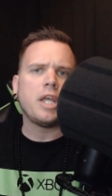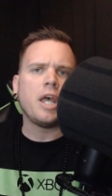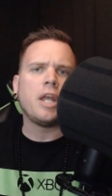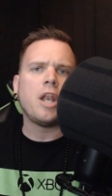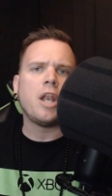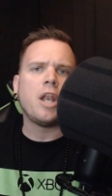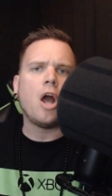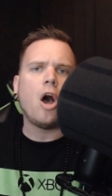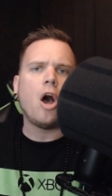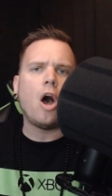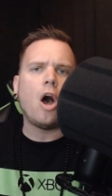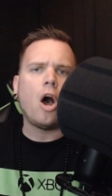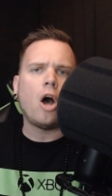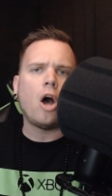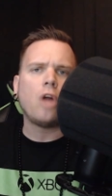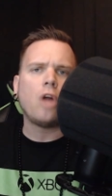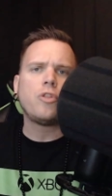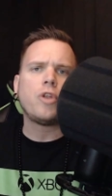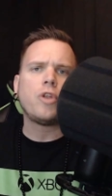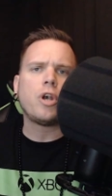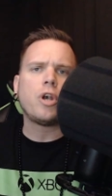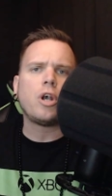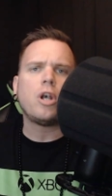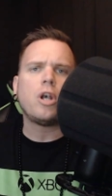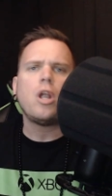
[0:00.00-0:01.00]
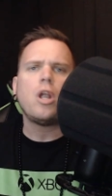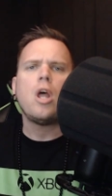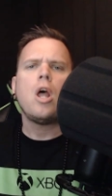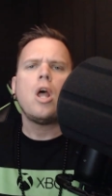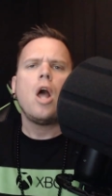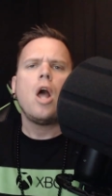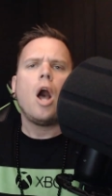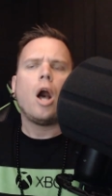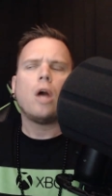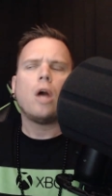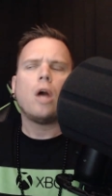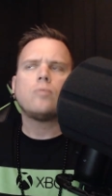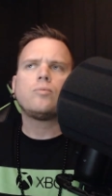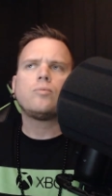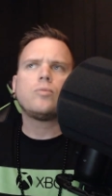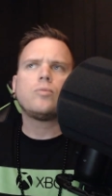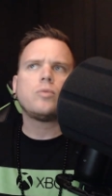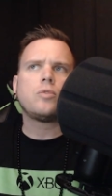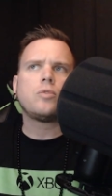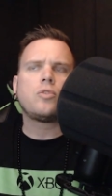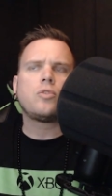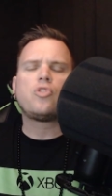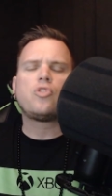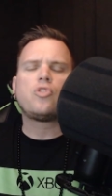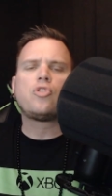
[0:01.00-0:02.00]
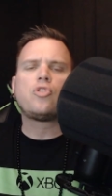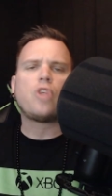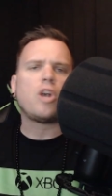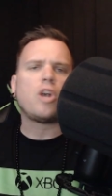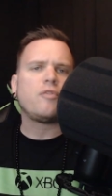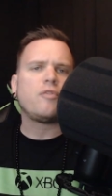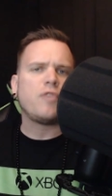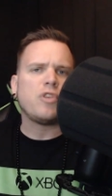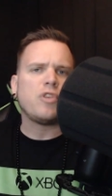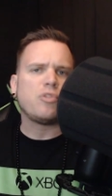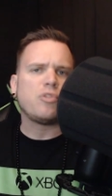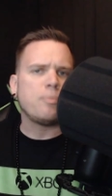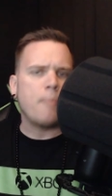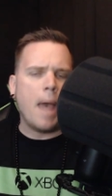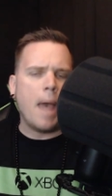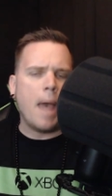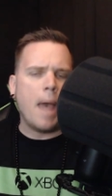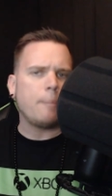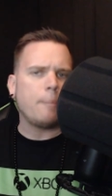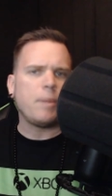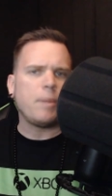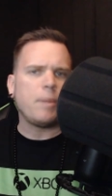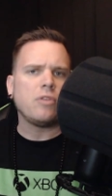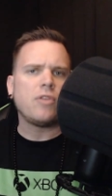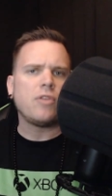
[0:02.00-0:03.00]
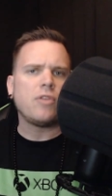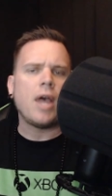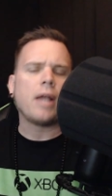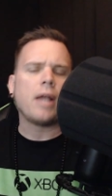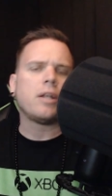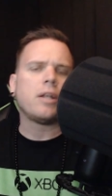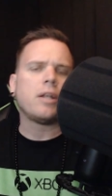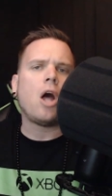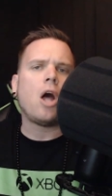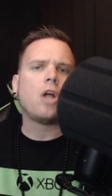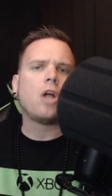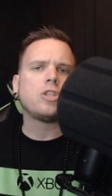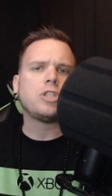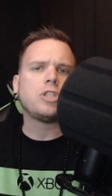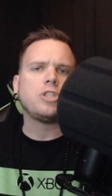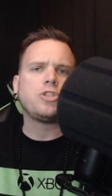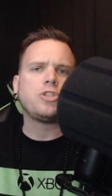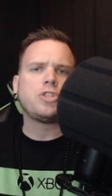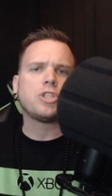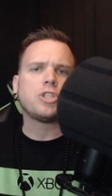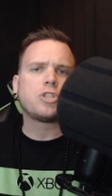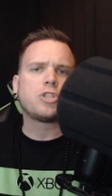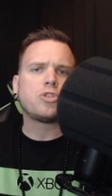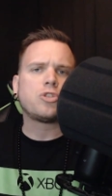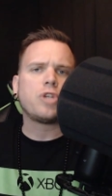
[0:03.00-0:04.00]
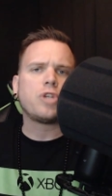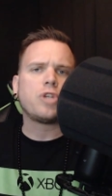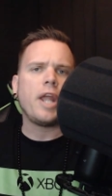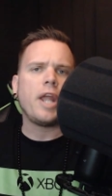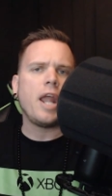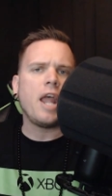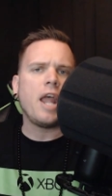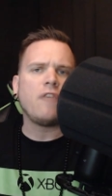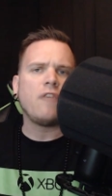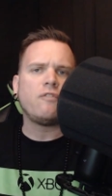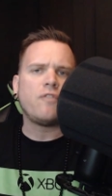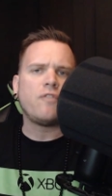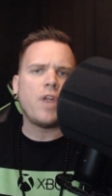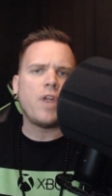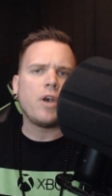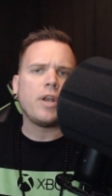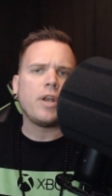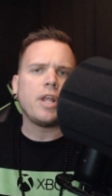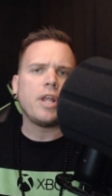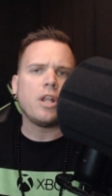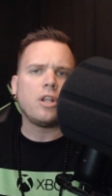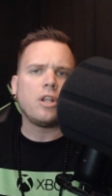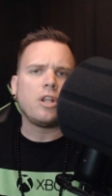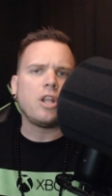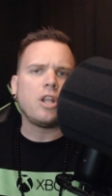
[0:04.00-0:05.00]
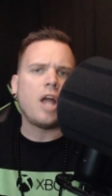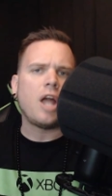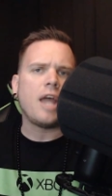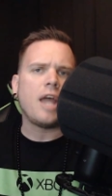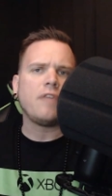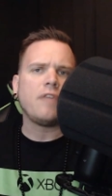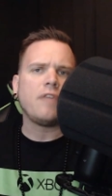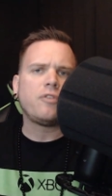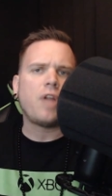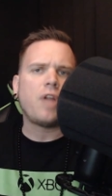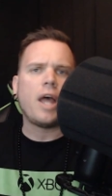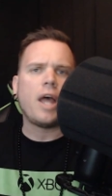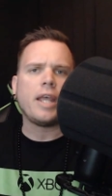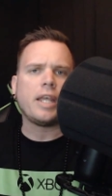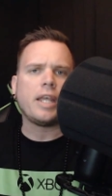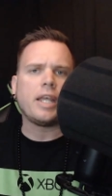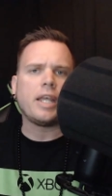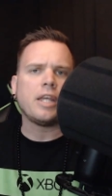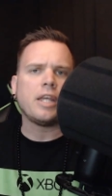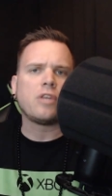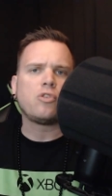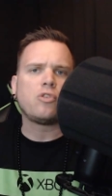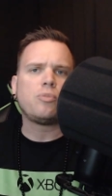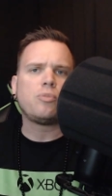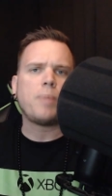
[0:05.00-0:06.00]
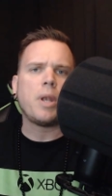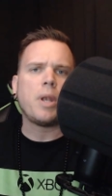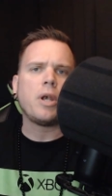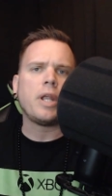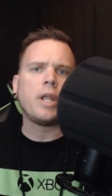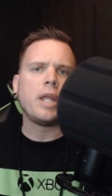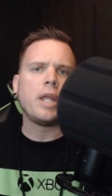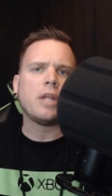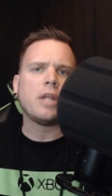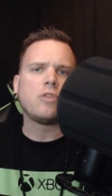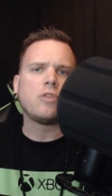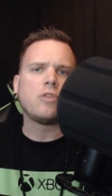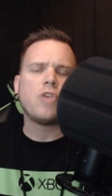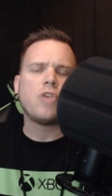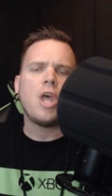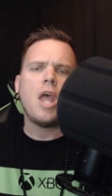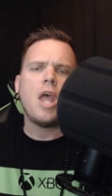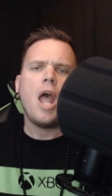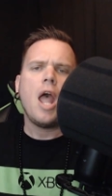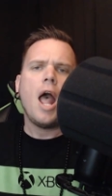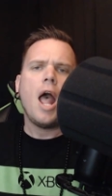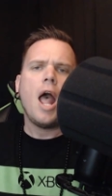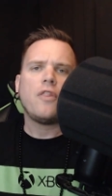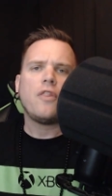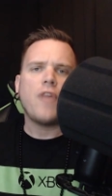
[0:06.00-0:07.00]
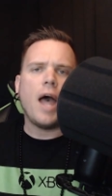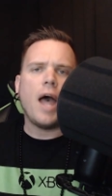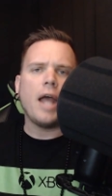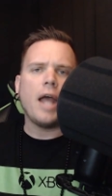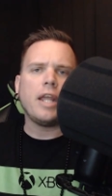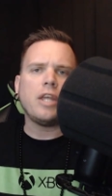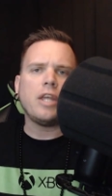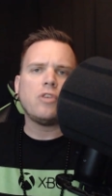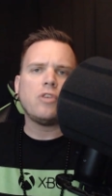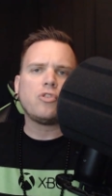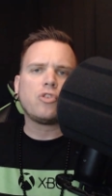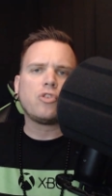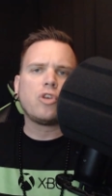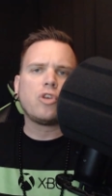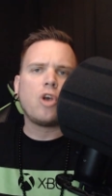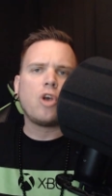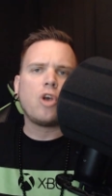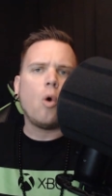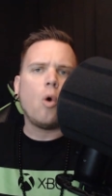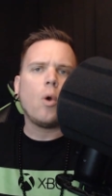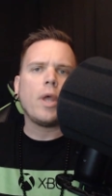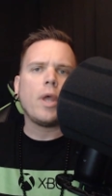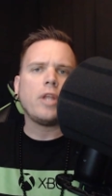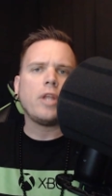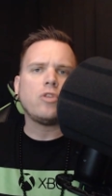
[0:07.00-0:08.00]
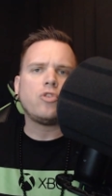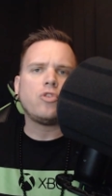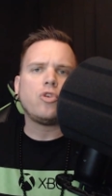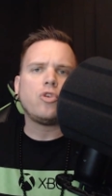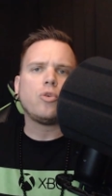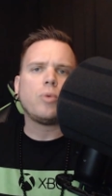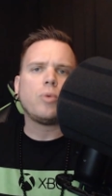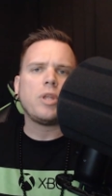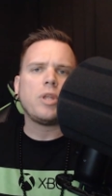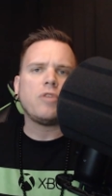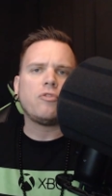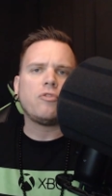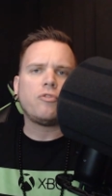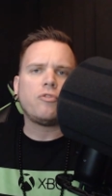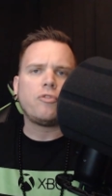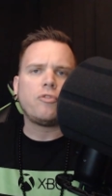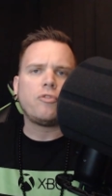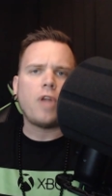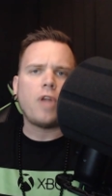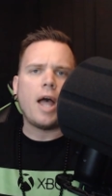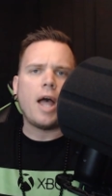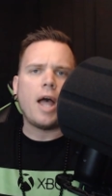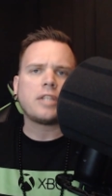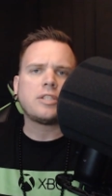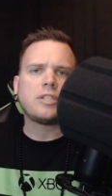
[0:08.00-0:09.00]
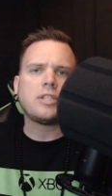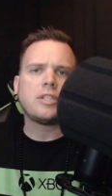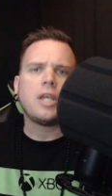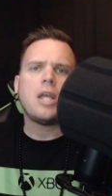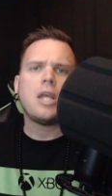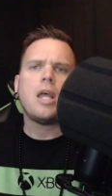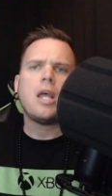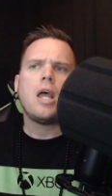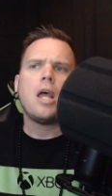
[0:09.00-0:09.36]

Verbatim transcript: and other surface mapping technologies to create a very lifelike experience that is going to reflect